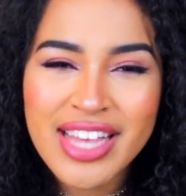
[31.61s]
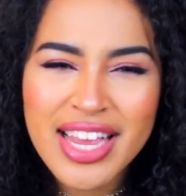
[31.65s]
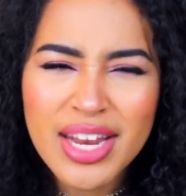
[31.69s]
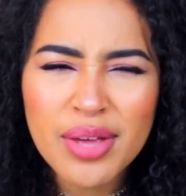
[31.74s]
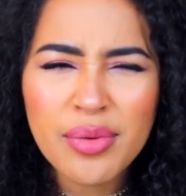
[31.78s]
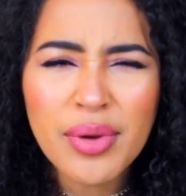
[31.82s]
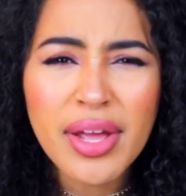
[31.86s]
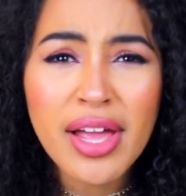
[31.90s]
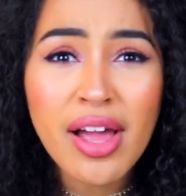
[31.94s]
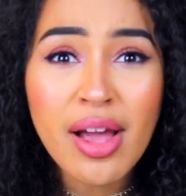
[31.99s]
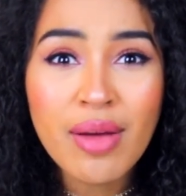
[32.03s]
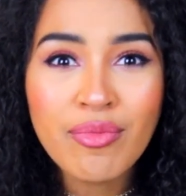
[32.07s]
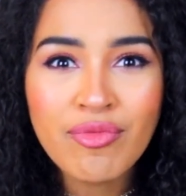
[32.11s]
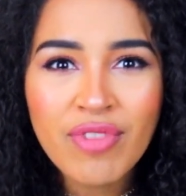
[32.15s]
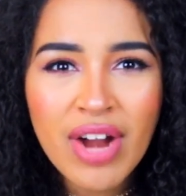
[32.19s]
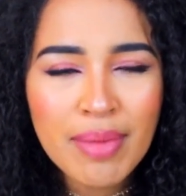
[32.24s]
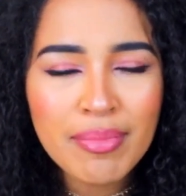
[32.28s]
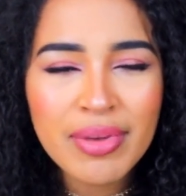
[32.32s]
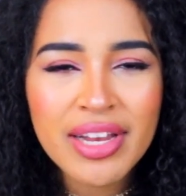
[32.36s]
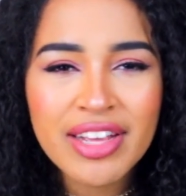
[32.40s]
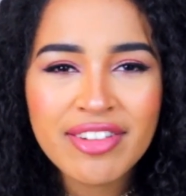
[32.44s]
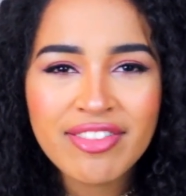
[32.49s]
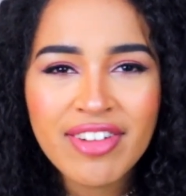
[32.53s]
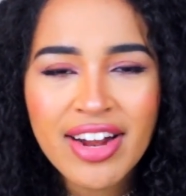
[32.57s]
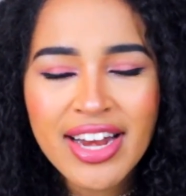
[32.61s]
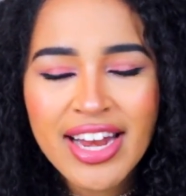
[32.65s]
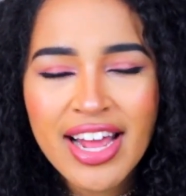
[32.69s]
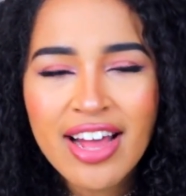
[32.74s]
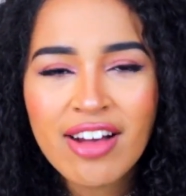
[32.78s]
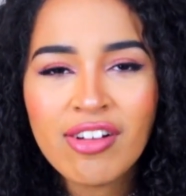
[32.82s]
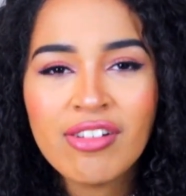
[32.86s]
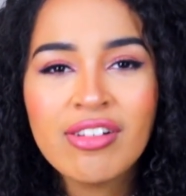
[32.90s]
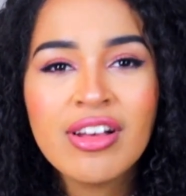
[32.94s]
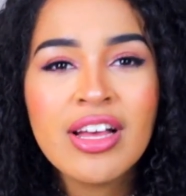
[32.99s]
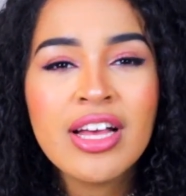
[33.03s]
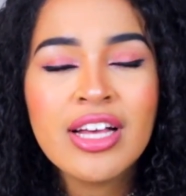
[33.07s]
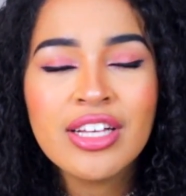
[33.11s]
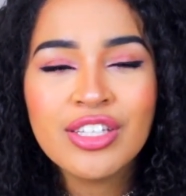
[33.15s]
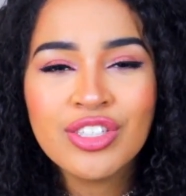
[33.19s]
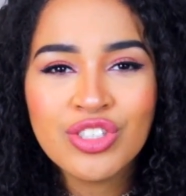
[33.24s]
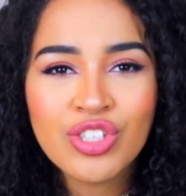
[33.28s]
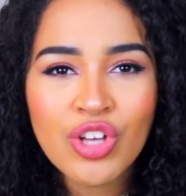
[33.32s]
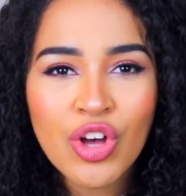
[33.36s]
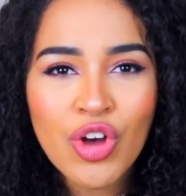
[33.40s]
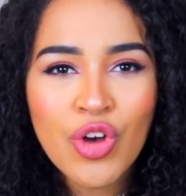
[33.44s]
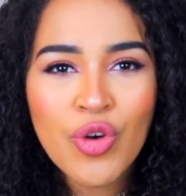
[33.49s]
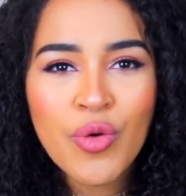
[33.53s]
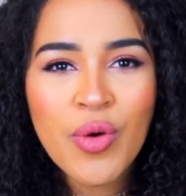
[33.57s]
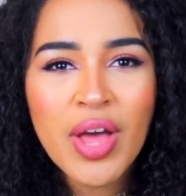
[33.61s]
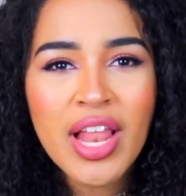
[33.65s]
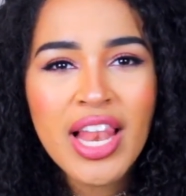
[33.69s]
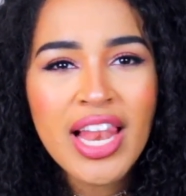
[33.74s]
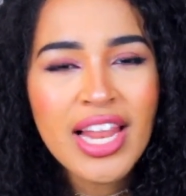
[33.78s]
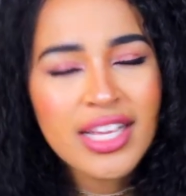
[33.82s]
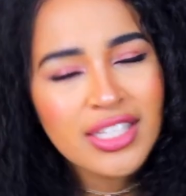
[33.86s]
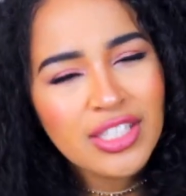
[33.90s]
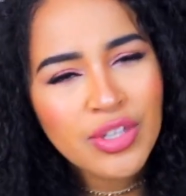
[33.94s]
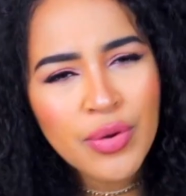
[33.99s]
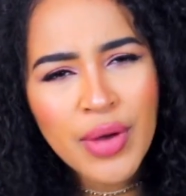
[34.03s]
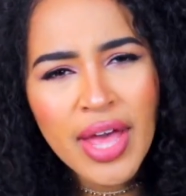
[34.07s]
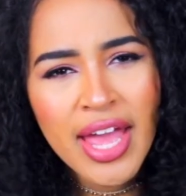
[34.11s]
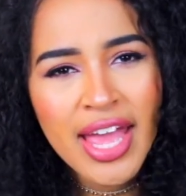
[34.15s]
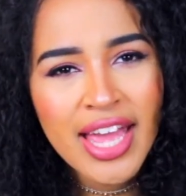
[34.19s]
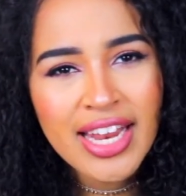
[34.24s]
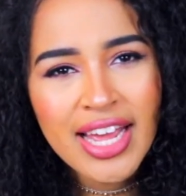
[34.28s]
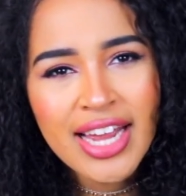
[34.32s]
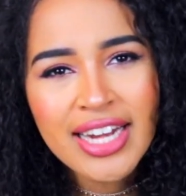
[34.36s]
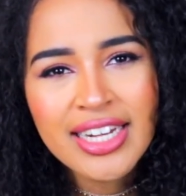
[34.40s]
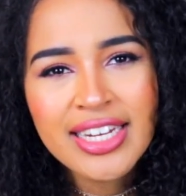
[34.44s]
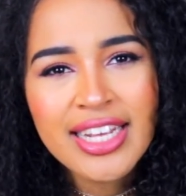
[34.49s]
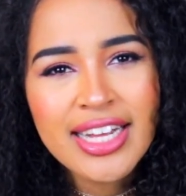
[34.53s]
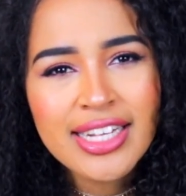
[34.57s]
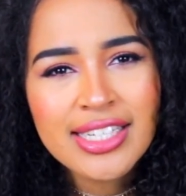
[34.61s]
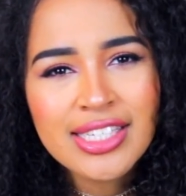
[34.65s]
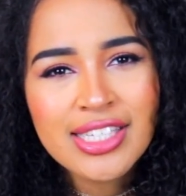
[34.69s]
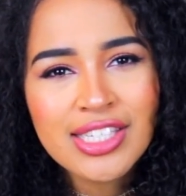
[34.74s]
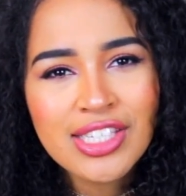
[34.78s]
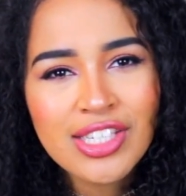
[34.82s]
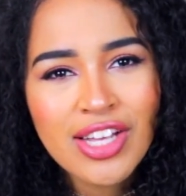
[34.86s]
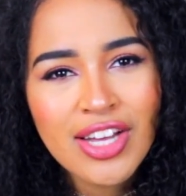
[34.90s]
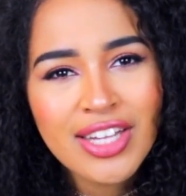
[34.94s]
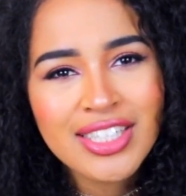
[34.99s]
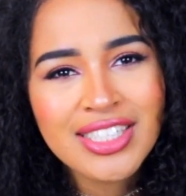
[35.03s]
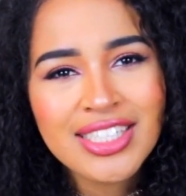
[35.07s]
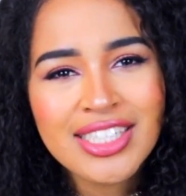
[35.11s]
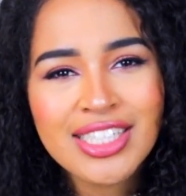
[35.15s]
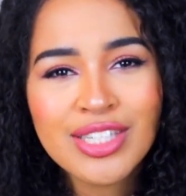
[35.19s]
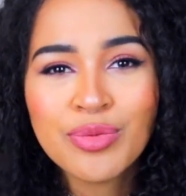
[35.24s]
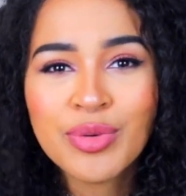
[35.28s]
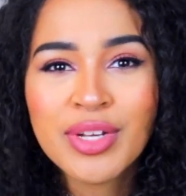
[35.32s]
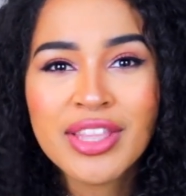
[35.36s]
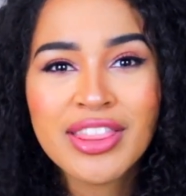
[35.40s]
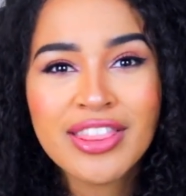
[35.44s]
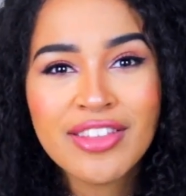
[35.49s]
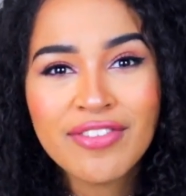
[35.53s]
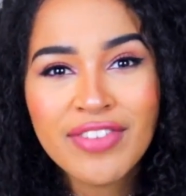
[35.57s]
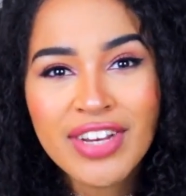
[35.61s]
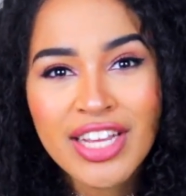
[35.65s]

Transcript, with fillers: Anyway I'm rambling right now so let's go ahead and get started with the